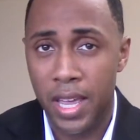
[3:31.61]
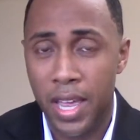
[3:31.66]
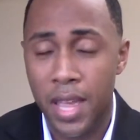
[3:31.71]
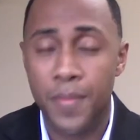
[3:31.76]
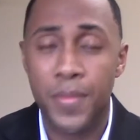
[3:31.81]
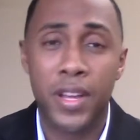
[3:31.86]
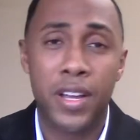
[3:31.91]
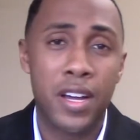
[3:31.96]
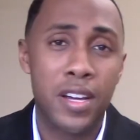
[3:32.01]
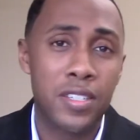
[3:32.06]

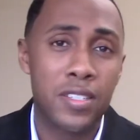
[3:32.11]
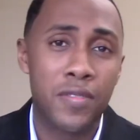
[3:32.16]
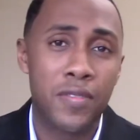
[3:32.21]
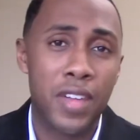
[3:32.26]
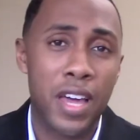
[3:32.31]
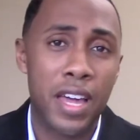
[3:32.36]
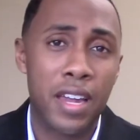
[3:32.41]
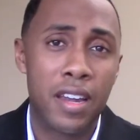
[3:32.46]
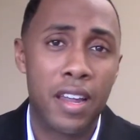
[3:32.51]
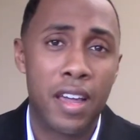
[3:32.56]
And because of
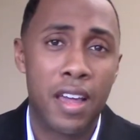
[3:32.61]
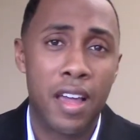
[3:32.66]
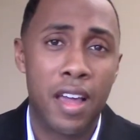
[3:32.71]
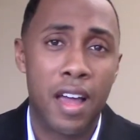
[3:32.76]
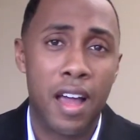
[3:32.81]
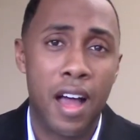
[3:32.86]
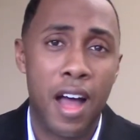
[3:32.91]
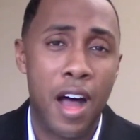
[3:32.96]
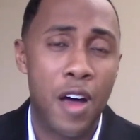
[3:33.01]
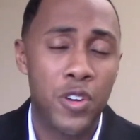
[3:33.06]
that,
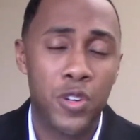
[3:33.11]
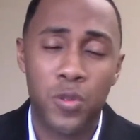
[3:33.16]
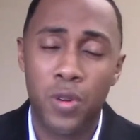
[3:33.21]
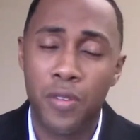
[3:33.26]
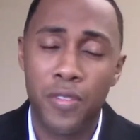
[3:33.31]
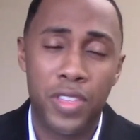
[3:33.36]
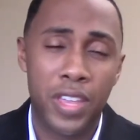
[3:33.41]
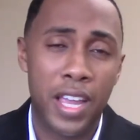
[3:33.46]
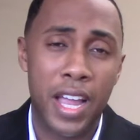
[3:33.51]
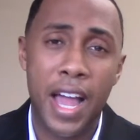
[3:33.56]
I'll do
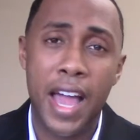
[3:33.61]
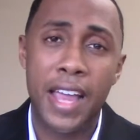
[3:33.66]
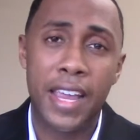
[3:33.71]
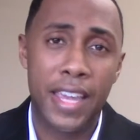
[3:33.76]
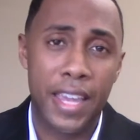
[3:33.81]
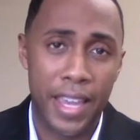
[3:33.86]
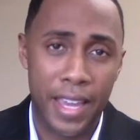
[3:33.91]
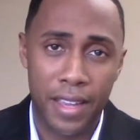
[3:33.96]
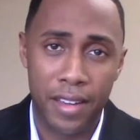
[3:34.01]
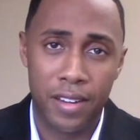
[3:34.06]
everything I
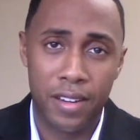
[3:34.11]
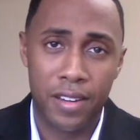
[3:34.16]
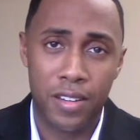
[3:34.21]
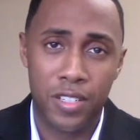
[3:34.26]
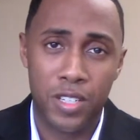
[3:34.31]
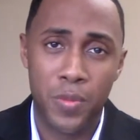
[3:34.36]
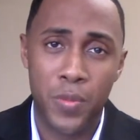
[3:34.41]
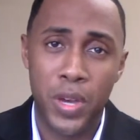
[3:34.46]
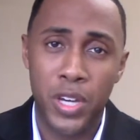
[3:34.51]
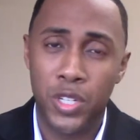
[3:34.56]
can
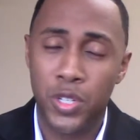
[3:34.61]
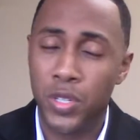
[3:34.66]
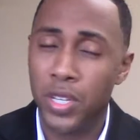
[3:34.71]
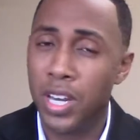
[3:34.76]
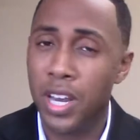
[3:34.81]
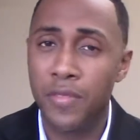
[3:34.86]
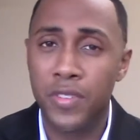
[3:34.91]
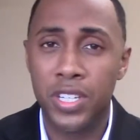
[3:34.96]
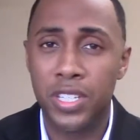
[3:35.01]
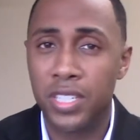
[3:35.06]
to make sure
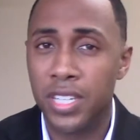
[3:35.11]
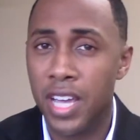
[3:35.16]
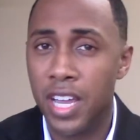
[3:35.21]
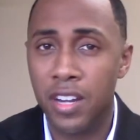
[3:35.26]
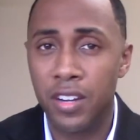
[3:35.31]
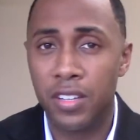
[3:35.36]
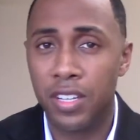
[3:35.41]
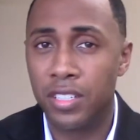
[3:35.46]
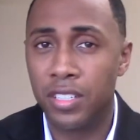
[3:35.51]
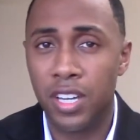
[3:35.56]
that every
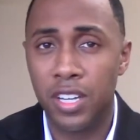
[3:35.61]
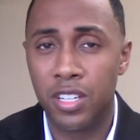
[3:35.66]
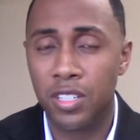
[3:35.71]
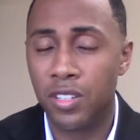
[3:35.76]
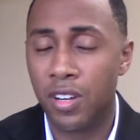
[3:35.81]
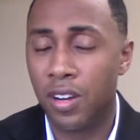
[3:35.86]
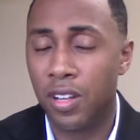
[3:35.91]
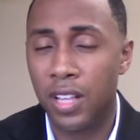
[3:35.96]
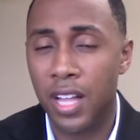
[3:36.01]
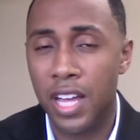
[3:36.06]
standard that touches
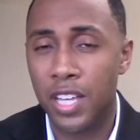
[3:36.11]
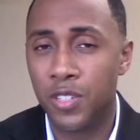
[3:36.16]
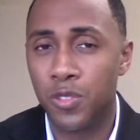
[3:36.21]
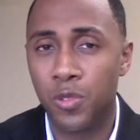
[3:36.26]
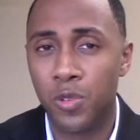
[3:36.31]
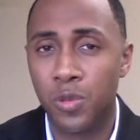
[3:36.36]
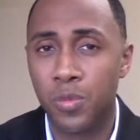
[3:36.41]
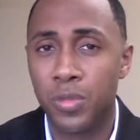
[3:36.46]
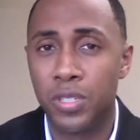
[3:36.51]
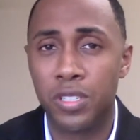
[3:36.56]
our
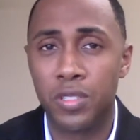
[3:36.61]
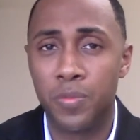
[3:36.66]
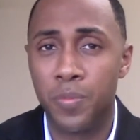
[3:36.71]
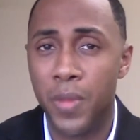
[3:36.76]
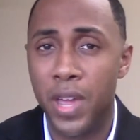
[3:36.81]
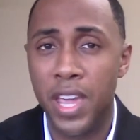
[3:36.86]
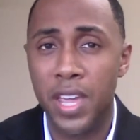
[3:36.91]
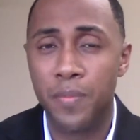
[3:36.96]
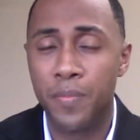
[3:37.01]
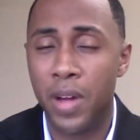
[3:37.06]
classrooms is
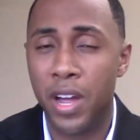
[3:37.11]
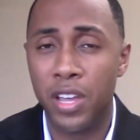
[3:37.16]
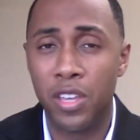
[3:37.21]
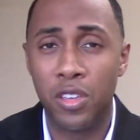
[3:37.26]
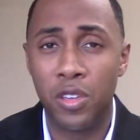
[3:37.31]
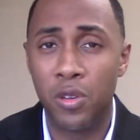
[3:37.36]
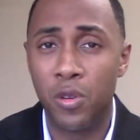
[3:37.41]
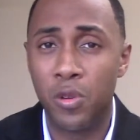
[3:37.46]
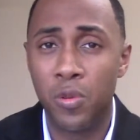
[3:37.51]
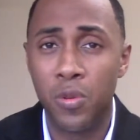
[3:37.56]
made by
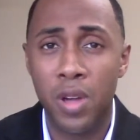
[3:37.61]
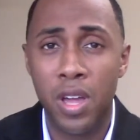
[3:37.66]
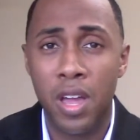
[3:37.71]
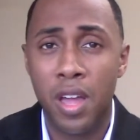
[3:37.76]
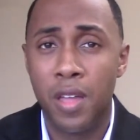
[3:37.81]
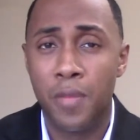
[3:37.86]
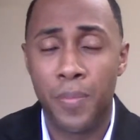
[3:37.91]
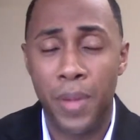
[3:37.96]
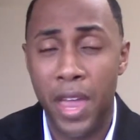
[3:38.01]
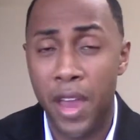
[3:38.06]
you,
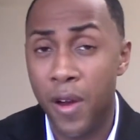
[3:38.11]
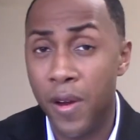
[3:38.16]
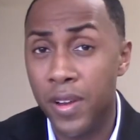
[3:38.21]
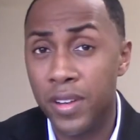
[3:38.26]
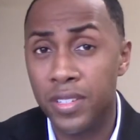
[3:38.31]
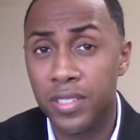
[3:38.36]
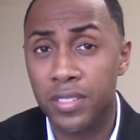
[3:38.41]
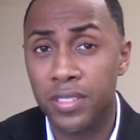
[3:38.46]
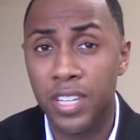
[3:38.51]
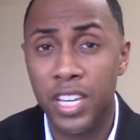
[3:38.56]

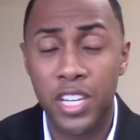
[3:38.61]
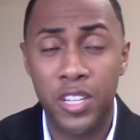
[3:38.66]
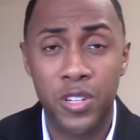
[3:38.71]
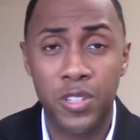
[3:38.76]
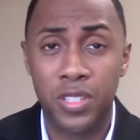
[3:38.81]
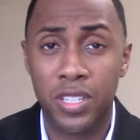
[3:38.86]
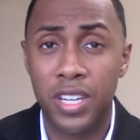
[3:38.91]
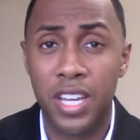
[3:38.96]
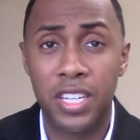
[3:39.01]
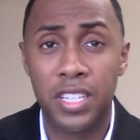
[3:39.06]
parents,
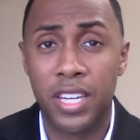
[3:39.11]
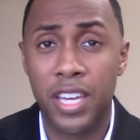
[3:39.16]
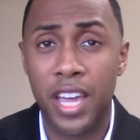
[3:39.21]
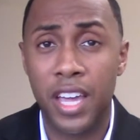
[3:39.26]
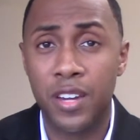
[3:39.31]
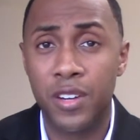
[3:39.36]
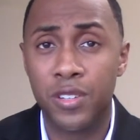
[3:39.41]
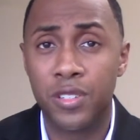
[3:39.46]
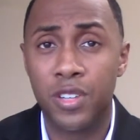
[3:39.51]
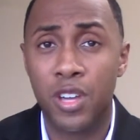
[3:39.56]
teachers, and
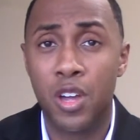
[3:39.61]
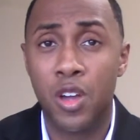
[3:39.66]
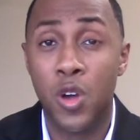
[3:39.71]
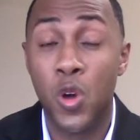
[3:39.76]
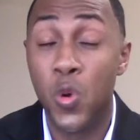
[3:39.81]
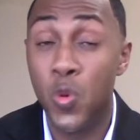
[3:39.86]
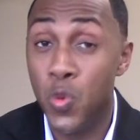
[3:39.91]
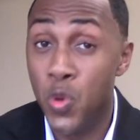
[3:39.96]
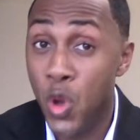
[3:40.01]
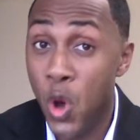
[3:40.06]
educators
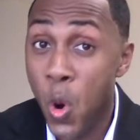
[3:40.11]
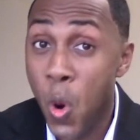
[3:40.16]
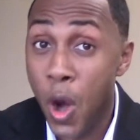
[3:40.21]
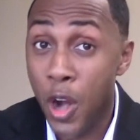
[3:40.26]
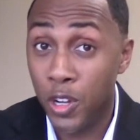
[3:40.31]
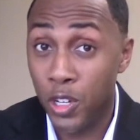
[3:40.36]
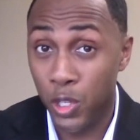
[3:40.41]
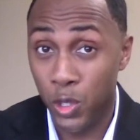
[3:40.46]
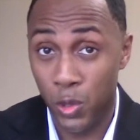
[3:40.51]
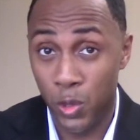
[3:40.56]
who know
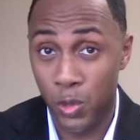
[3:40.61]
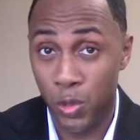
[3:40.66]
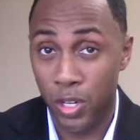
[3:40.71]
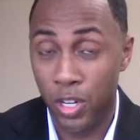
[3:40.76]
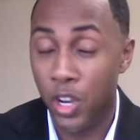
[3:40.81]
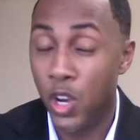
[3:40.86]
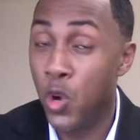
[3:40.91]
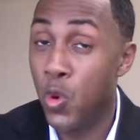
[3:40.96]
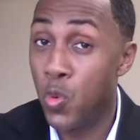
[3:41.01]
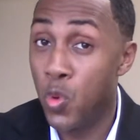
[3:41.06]
our children,
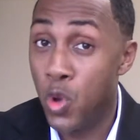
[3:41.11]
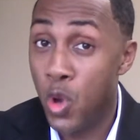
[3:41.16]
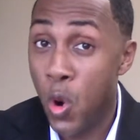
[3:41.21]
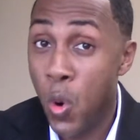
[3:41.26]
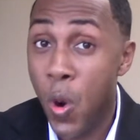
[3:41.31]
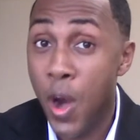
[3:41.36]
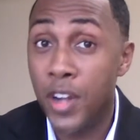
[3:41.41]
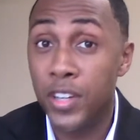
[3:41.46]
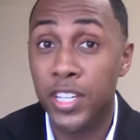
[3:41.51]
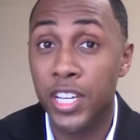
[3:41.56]
who
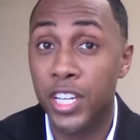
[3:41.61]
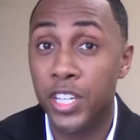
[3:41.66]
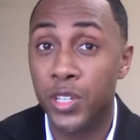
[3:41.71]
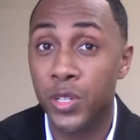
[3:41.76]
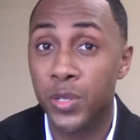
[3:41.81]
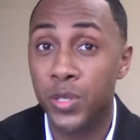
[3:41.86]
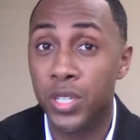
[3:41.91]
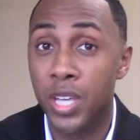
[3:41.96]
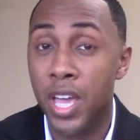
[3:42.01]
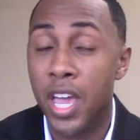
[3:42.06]
know our
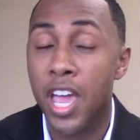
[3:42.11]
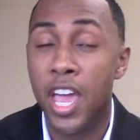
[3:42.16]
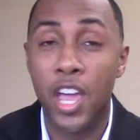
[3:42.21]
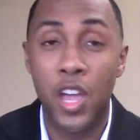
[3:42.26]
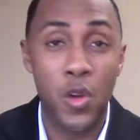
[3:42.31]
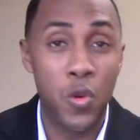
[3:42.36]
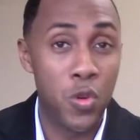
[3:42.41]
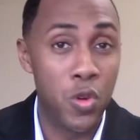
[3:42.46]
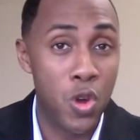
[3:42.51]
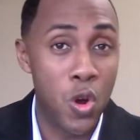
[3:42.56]
teachers, and
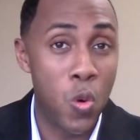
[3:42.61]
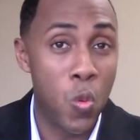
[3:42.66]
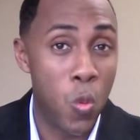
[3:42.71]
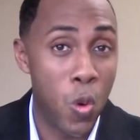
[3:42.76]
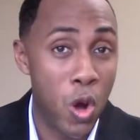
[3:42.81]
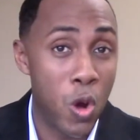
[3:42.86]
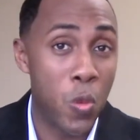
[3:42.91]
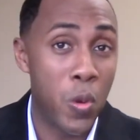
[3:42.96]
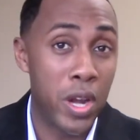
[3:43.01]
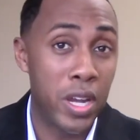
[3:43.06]
who know
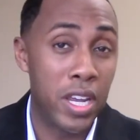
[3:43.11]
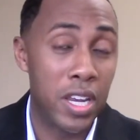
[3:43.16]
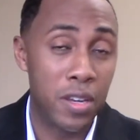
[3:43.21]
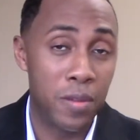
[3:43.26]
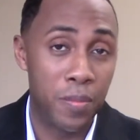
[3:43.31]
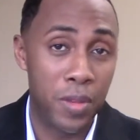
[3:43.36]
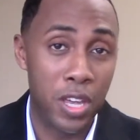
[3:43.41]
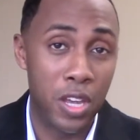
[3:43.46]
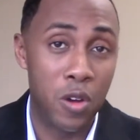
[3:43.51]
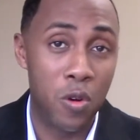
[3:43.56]
where we need to
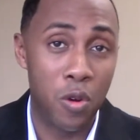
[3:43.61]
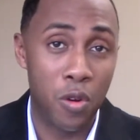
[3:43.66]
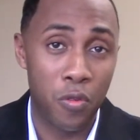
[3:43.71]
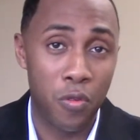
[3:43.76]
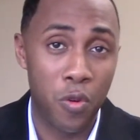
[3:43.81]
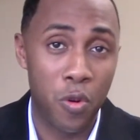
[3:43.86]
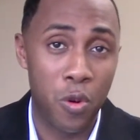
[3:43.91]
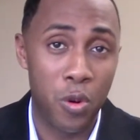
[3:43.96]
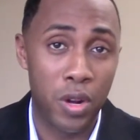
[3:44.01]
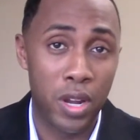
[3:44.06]
be going
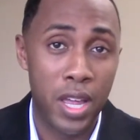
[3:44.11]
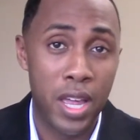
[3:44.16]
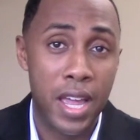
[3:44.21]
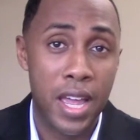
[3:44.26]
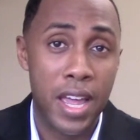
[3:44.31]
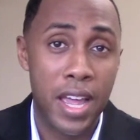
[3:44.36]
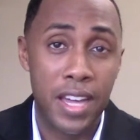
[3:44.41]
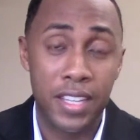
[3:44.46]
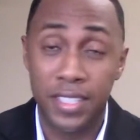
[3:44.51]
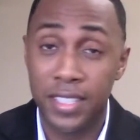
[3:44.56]
forward
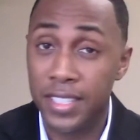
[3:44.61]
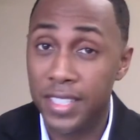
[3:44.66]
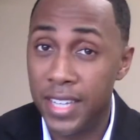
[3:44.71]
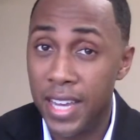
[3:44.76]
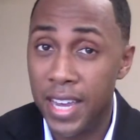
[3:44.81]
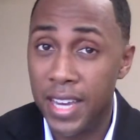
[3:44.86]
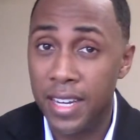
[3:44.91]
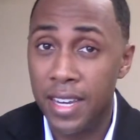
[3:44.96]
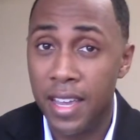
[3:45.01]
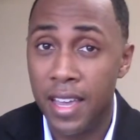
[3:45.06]
as a
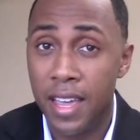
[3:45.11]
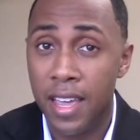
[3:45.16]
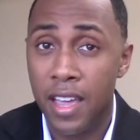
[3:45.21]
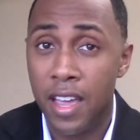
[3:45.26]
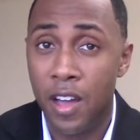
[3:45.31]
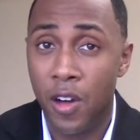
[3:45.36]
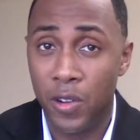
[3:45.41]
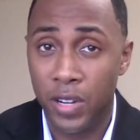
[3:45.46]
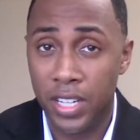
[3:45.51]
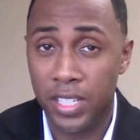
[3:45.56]
state
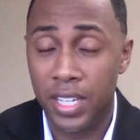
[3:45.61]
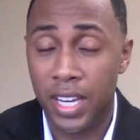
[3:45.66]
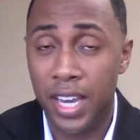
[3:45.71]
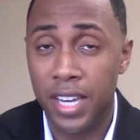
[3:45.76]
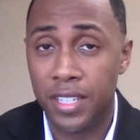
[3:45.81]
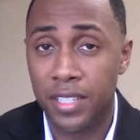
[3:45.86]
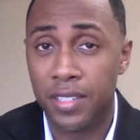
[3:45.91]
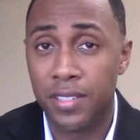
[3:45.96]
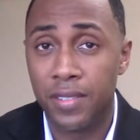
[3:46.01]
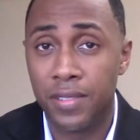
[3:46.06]
on
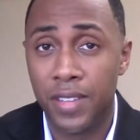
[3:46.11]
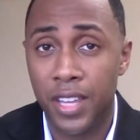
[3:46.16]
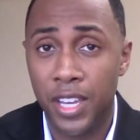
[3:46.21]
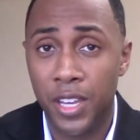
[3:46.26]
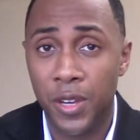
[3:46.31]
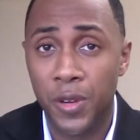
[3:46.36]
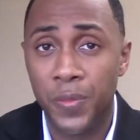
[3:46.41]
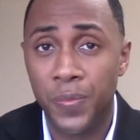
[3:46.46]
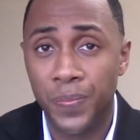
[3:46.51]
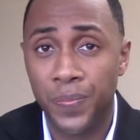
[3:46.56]
education. Thank you.